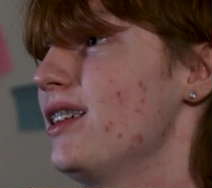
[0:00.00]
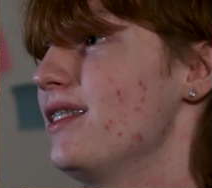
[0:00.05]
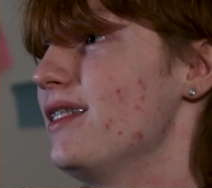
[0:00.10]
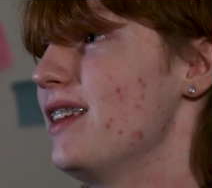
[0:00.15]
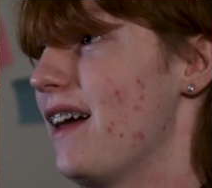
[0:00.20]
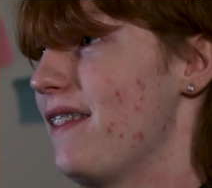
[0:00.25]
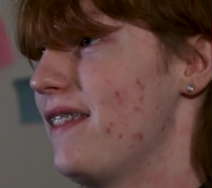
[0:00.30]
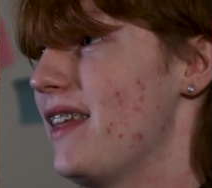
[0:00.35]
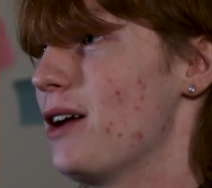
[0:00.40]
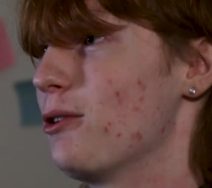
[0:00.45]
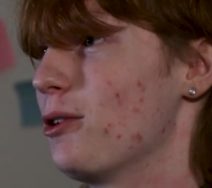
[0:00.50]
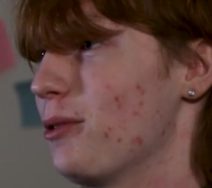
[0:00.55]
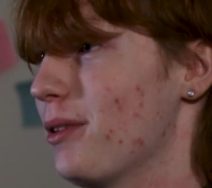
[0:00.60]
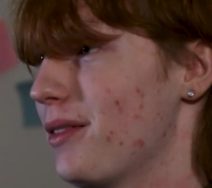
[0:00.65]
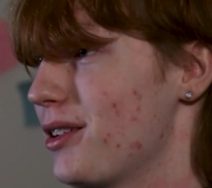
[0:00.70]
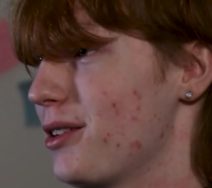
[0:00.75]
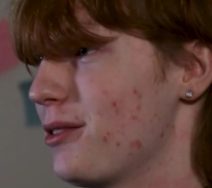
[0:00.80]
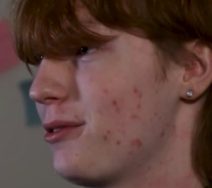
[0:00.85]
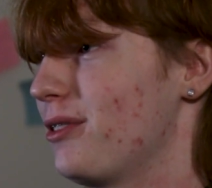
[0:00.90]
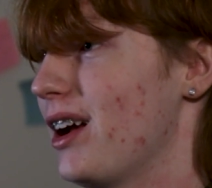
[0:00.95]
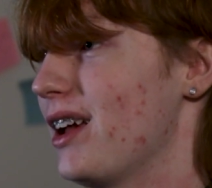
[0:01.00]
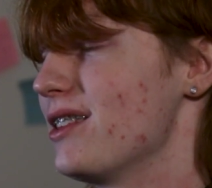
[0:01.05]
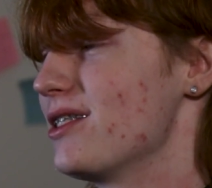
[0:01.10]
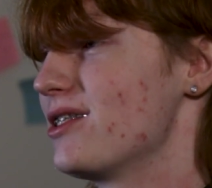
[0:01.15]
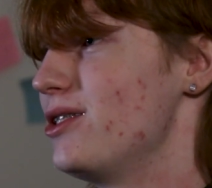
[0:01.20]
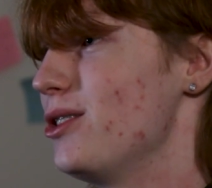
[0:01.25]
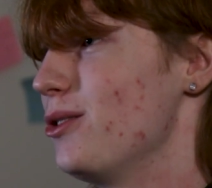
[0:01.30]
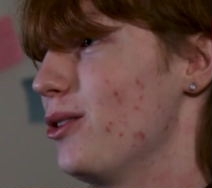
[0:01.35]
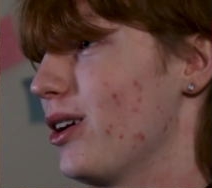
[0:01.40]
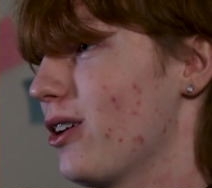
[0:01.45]
that they were with their
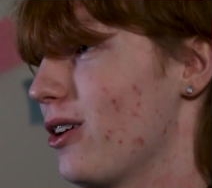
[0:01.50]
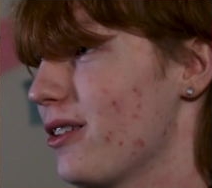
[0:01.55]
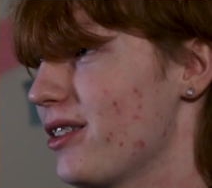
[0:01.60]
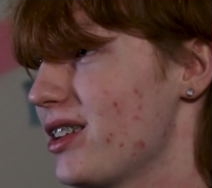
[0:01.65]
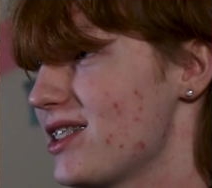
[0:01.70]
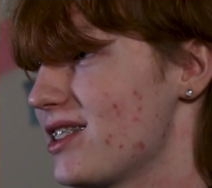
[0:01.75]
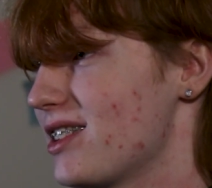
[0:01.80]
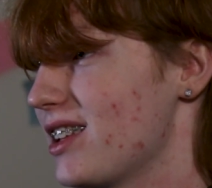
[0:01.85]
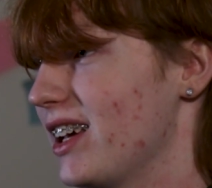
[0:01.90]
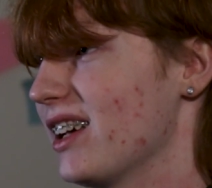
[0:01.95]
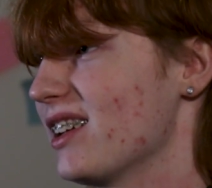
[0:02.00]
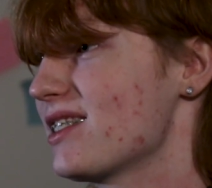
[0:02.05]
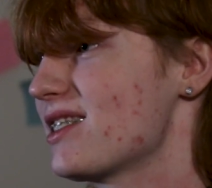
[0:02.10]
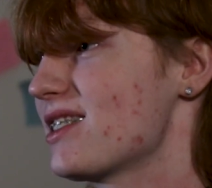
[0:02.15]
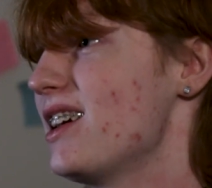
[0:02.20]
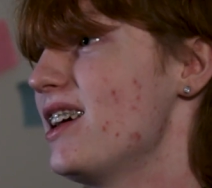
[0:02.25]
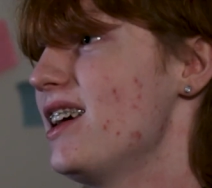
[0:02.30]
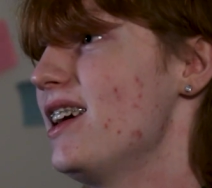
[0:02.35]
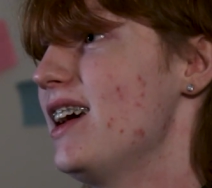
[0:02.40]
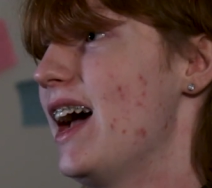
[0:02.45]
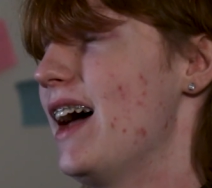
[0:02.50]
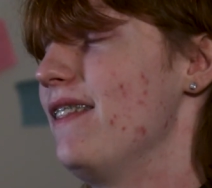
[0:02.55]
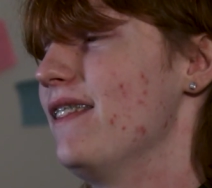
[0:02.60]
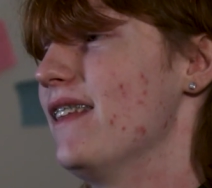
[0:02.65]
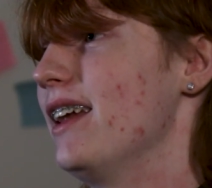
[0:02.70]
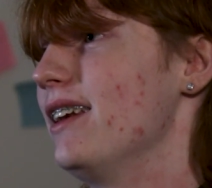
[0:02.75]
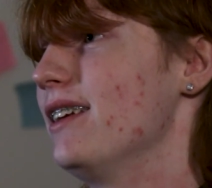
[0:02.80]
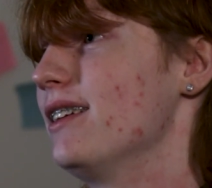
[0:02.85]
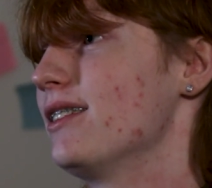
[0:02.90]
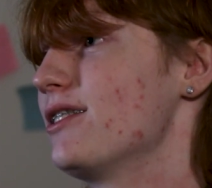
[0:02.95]
friends doing all these things and
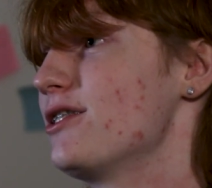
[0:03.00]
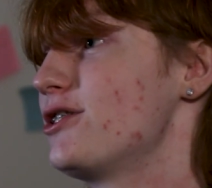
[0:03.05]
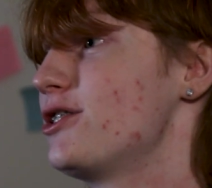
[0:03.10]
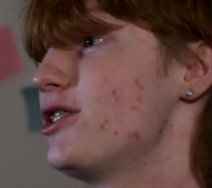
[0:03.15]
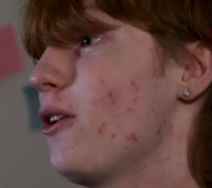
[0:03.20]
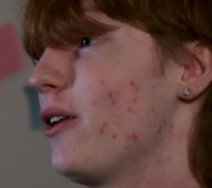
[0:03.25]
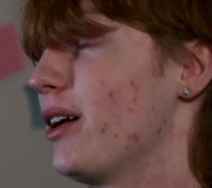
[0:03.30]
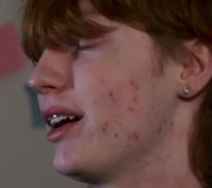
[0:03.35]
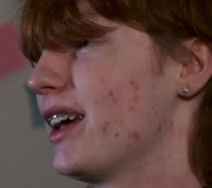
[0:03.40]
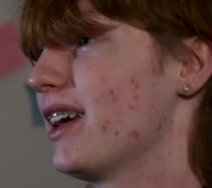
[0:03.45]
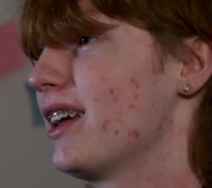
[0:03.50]
then showing